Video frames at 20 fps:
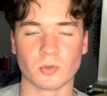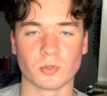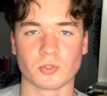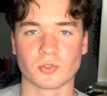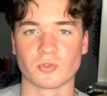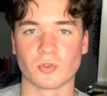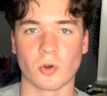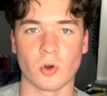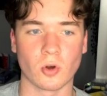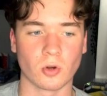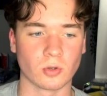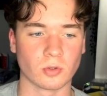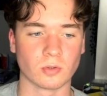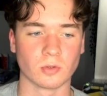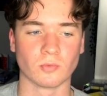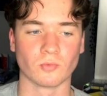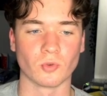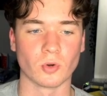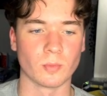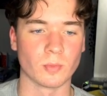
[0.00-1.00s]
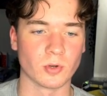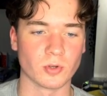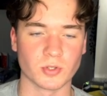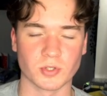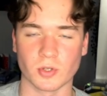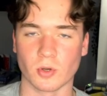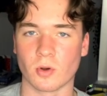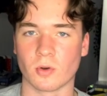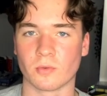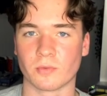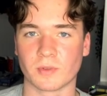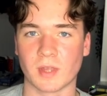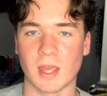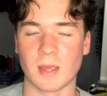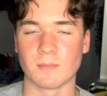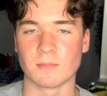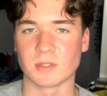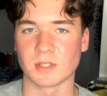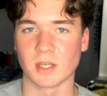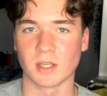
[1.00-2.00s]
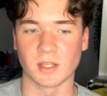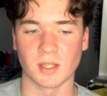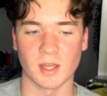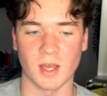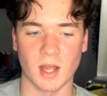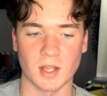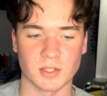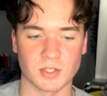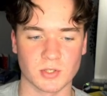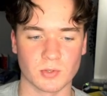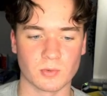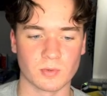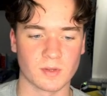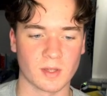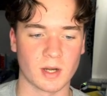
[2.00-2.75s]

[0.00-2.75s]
strong rumours of games getting cancelled,